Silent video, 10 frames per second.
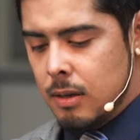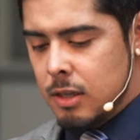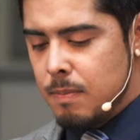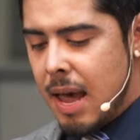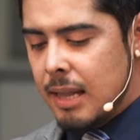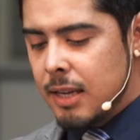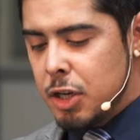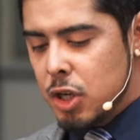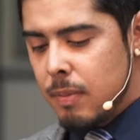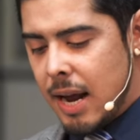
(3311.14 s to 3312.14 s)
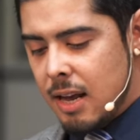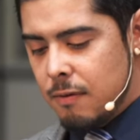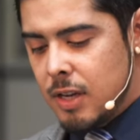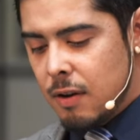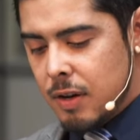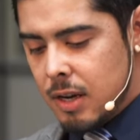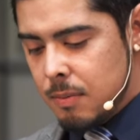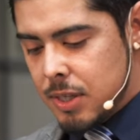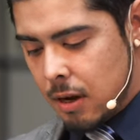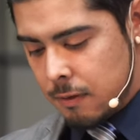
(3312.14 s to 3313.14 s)
This man, Legion, might have given
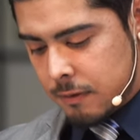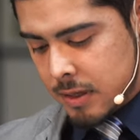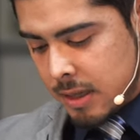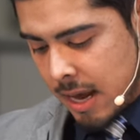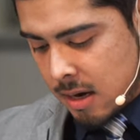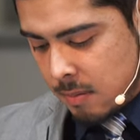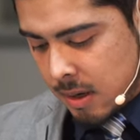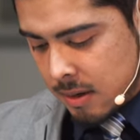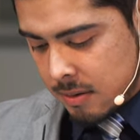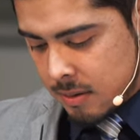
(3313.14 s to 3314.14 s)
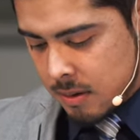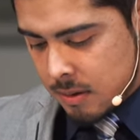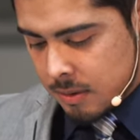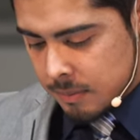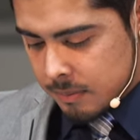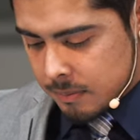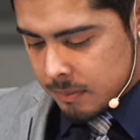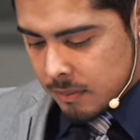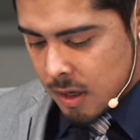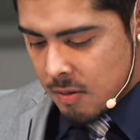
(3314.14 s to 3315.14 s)
himself to the enemy.
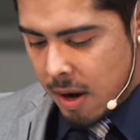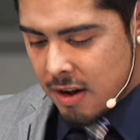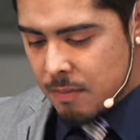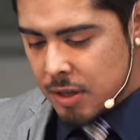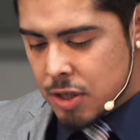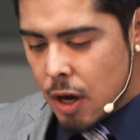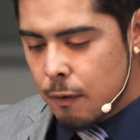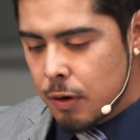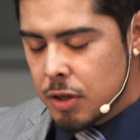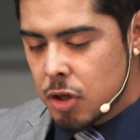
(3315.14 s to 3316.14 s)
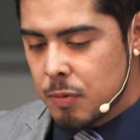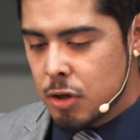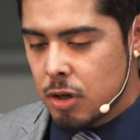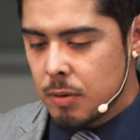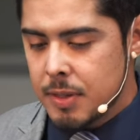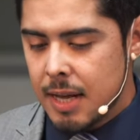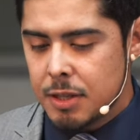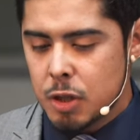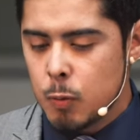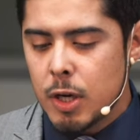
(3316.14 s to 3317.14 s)
He might have been suffering from
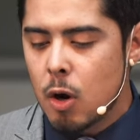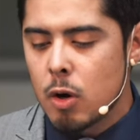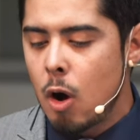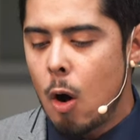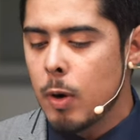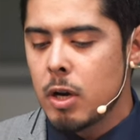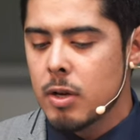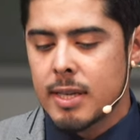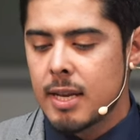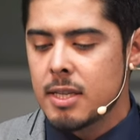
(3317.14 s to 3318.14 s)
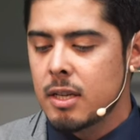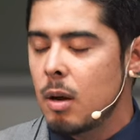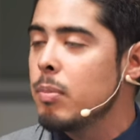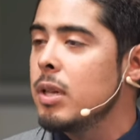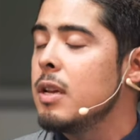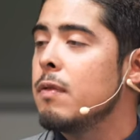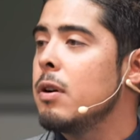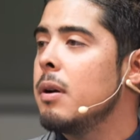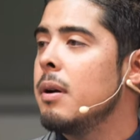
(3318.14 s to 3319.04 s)
circumstances. We don't know. All we know is that he's an unbeliever.